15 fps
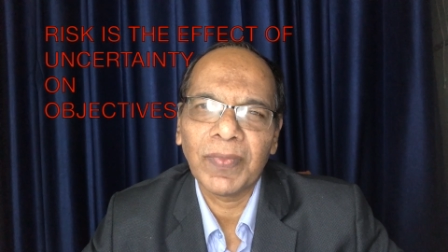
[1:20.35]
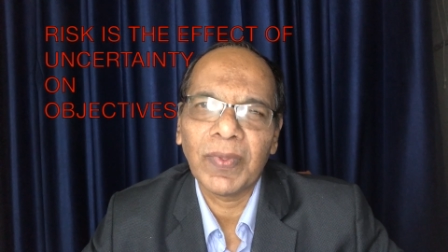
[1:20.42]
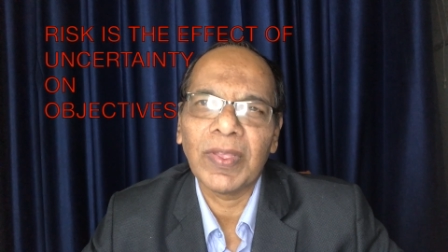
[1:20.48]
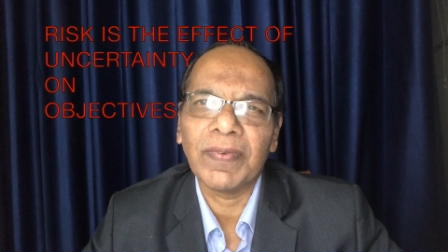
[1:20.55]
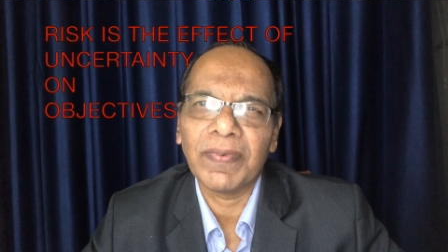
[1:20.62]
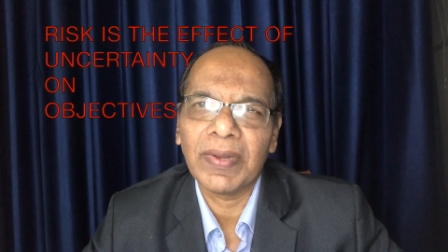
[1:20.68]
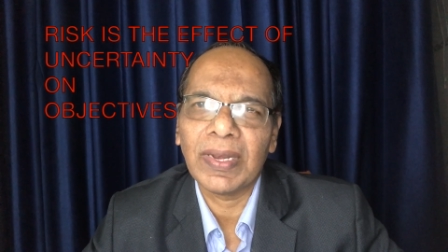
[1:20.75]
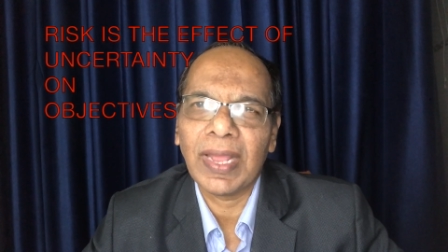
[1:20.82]

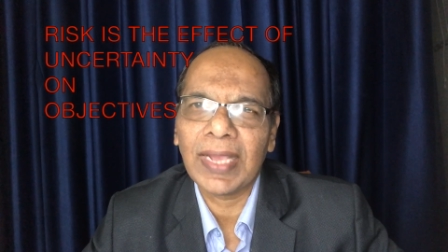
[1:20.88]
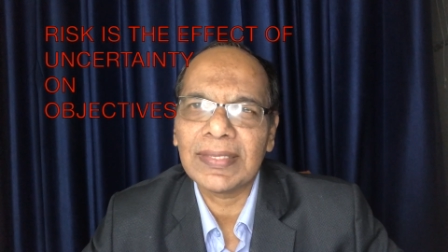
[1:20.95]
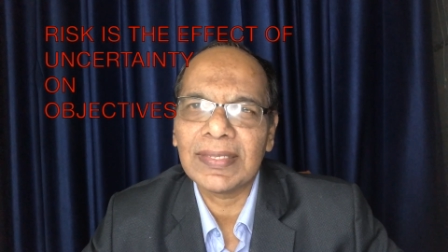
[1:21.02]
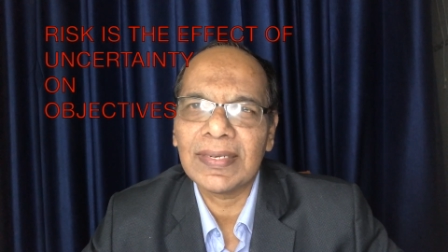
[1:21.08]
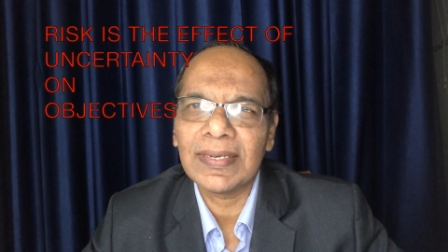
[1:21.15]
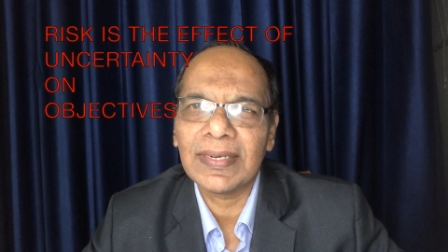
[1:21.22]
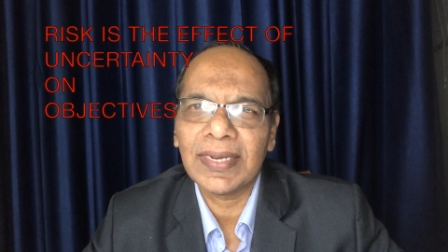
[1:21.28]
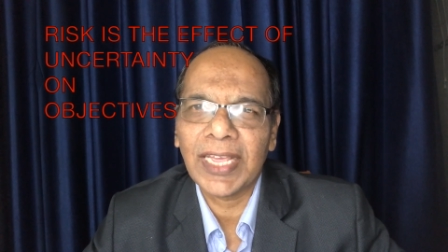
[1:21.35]
if an
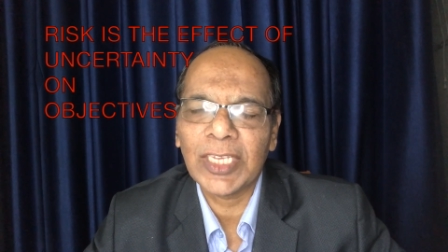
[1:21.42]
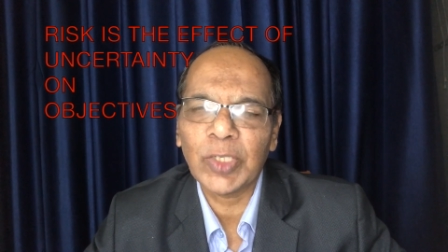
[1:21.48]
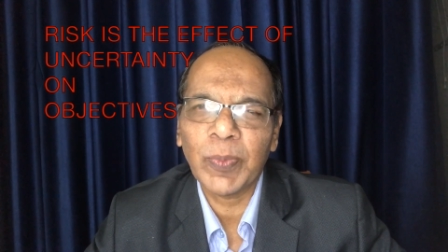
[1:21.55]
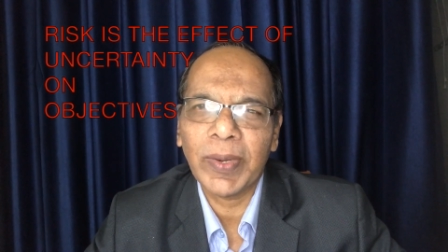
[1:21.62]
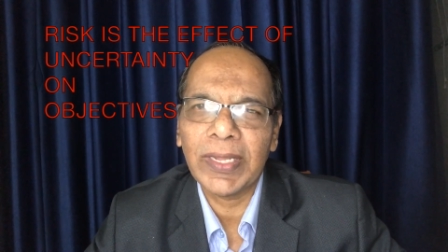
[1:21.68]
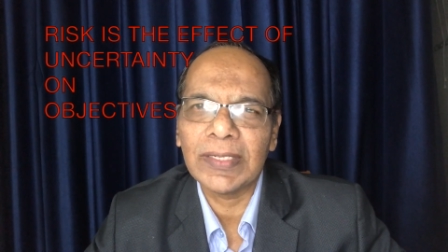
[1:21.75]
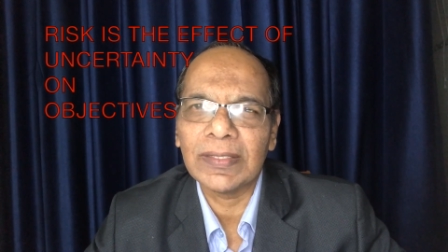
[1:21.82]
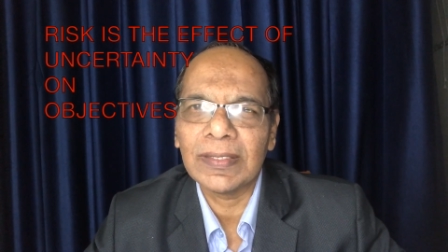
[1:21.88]
accident takes
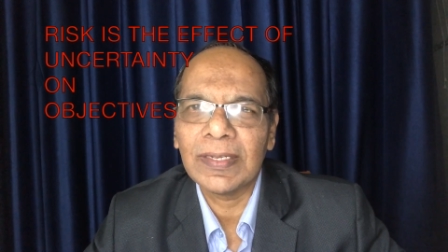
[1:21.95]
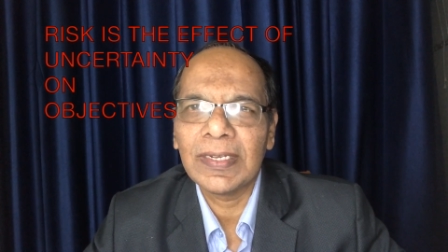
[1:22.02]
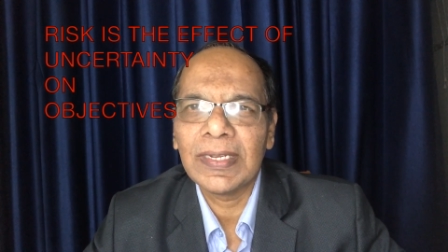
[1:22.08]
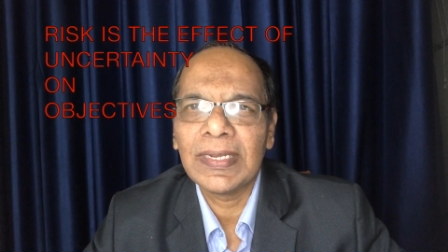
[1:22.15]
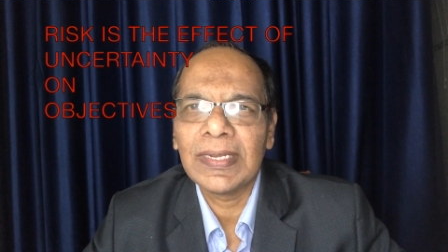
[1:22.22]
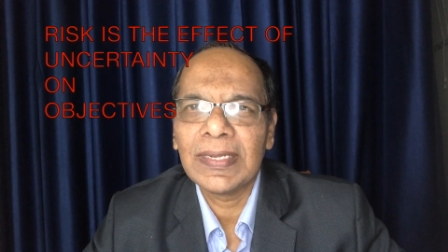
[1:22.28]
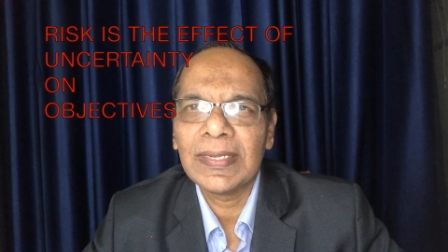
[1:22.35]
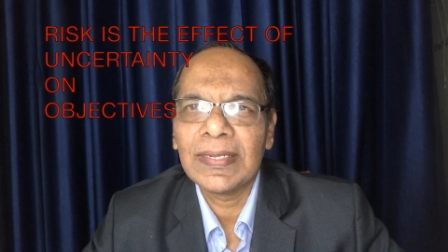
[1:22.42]
place,
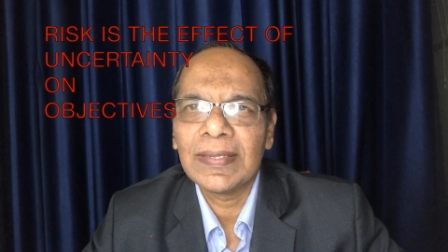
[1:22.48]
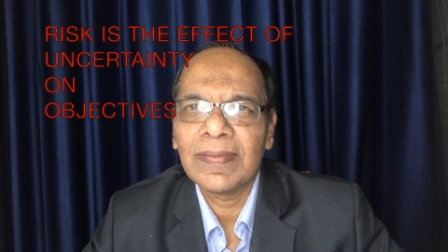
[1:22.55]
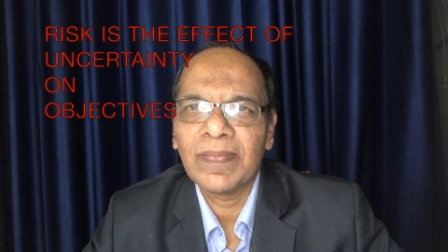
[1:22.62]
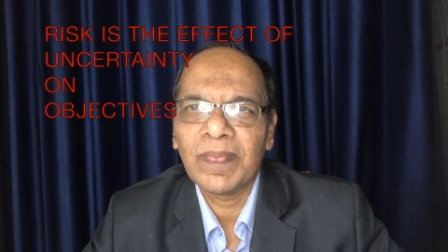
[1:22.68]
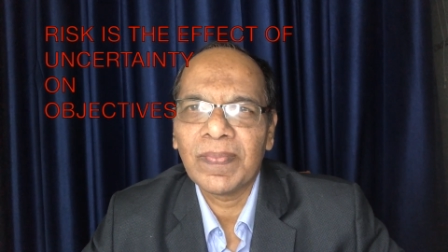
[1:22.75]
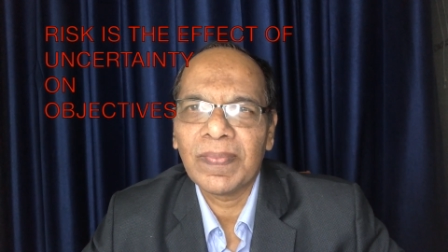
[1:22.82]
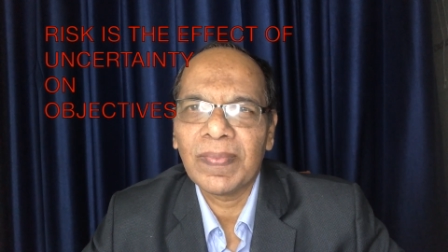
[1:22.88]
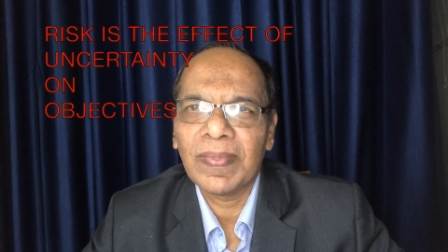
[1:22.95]

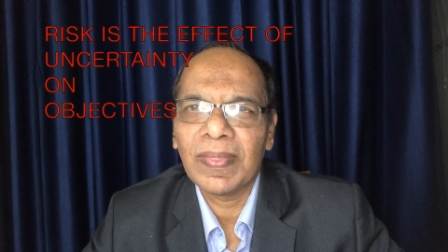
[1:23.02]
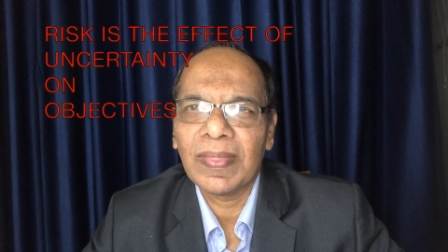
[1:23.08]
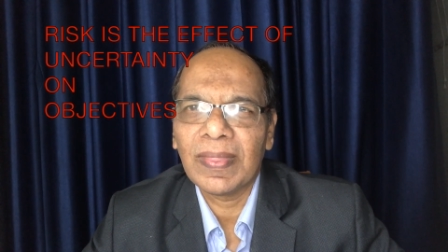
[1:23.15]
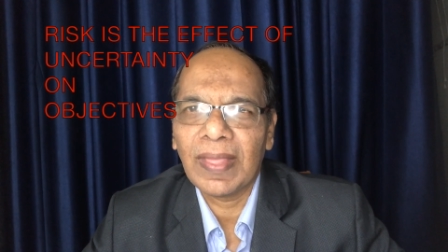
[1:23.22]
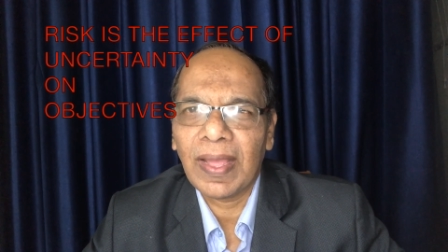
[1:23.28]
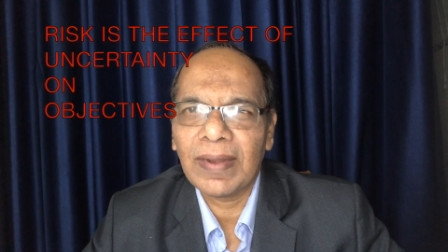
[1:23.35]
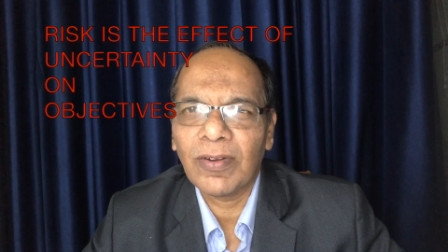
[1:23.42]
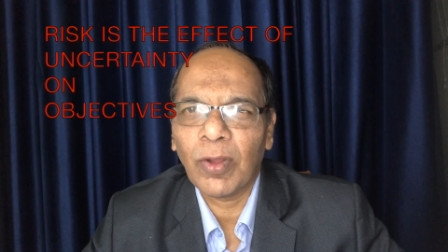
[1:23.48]

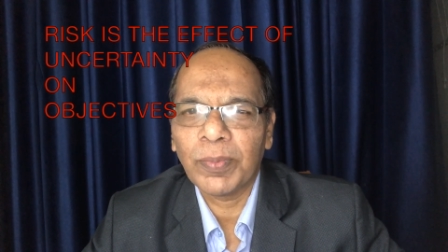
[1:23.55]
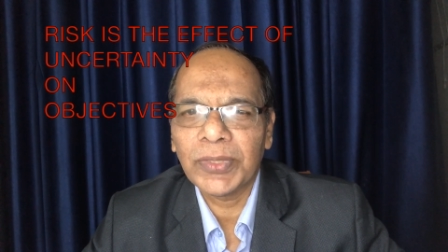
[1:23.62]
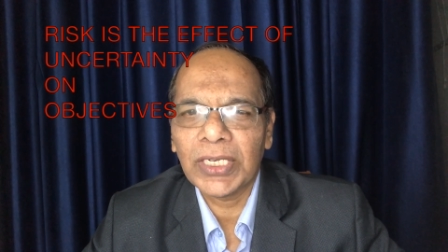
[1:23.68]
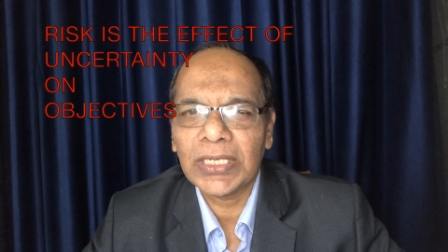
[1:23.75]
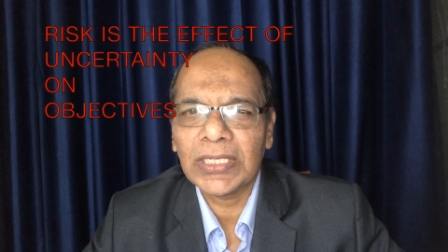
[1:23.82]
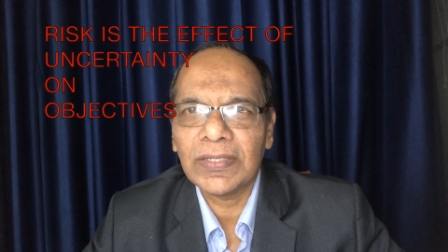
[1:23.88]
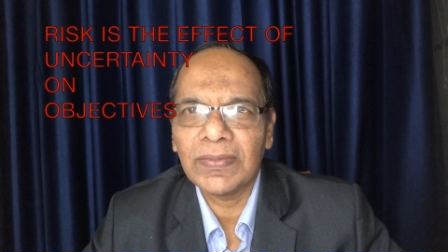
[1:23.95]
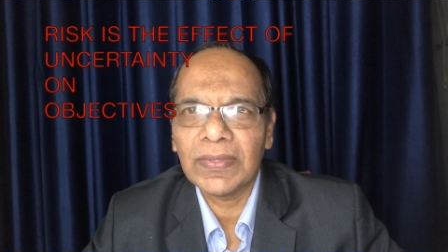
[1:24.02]
that
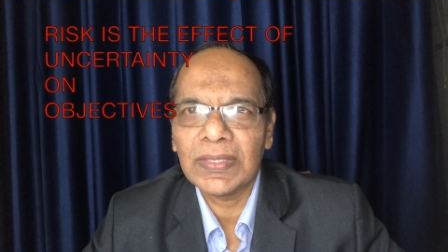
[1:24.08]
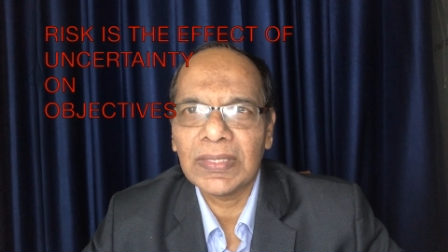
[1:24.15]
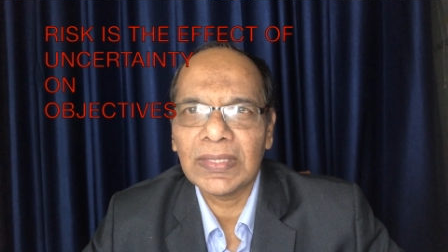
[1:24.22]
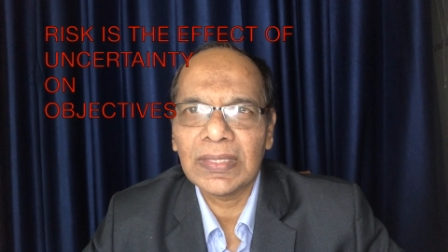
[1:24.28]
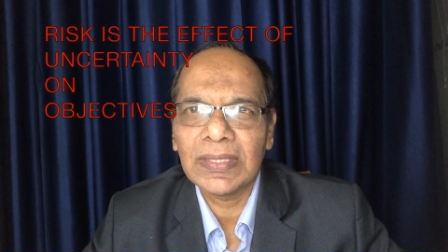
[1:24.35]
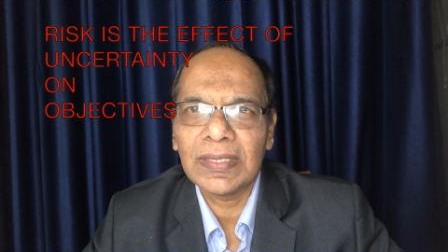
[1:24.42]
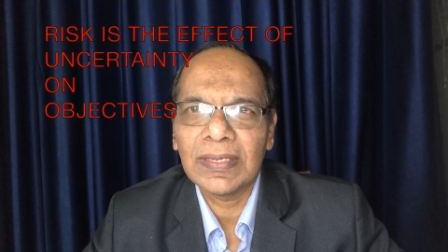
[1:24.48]
objective is